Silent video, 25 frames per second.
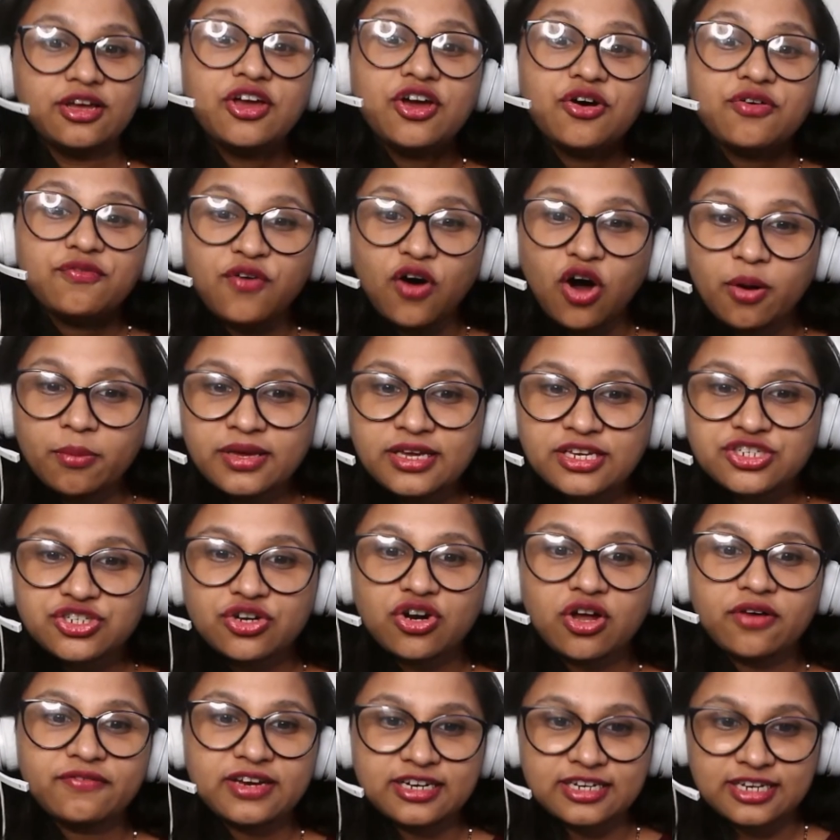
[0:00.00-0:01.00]
Formation
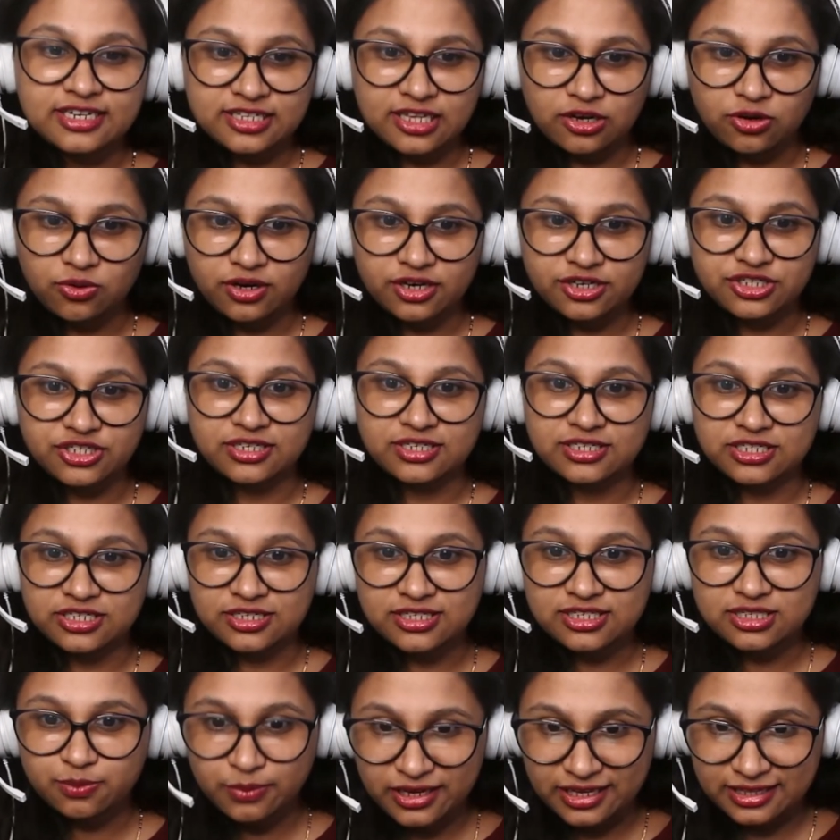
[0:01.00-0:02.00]
of intercellular
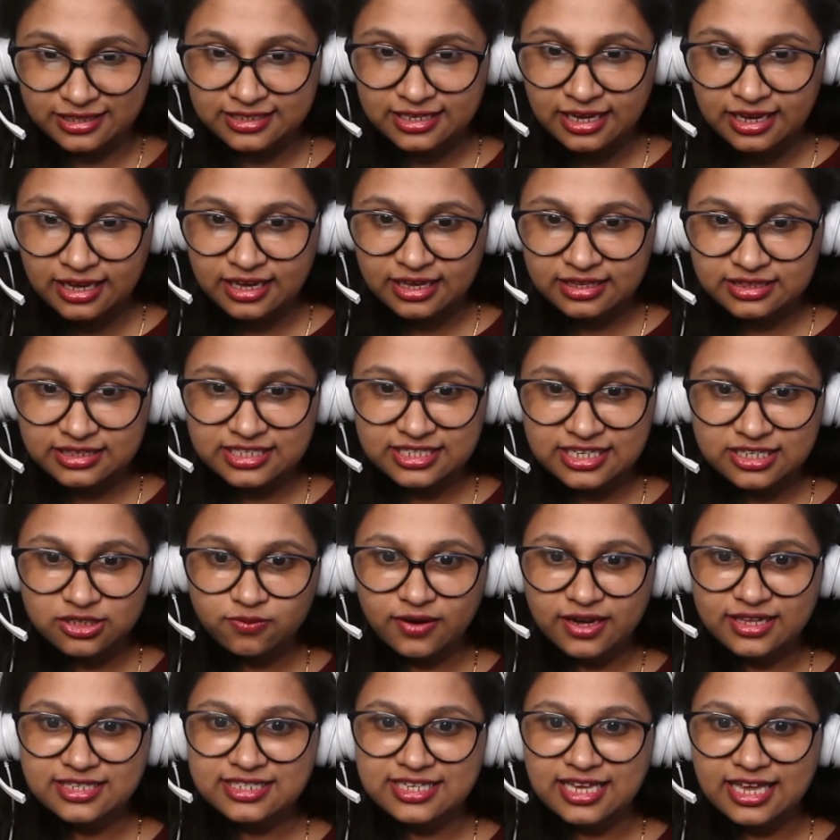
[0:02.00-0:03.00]
junctions means this is
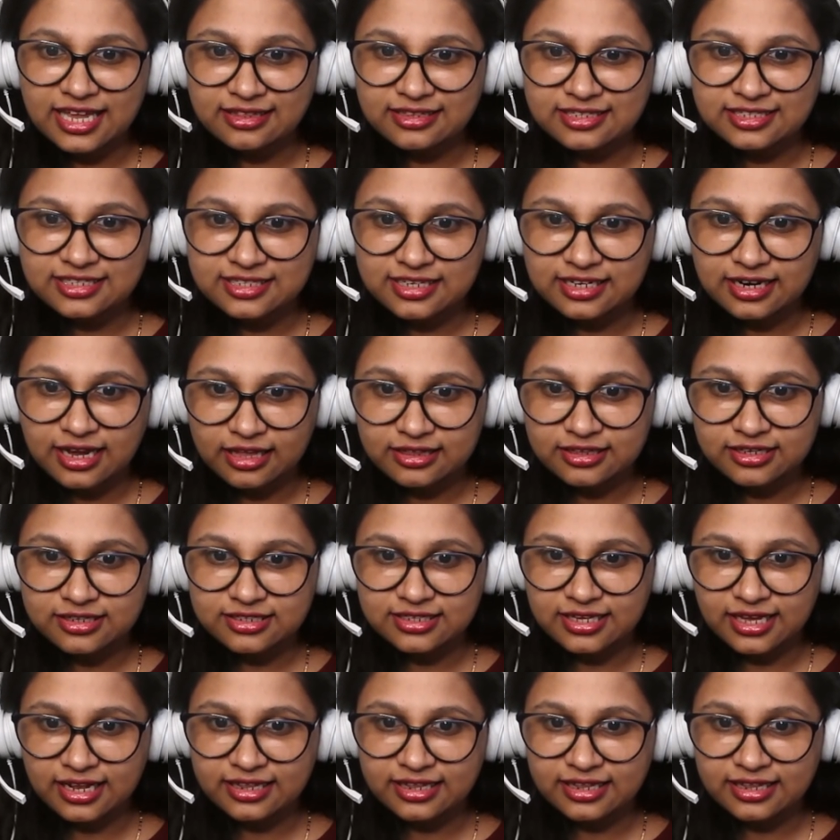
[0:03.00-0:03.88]
one cell, this is another cell.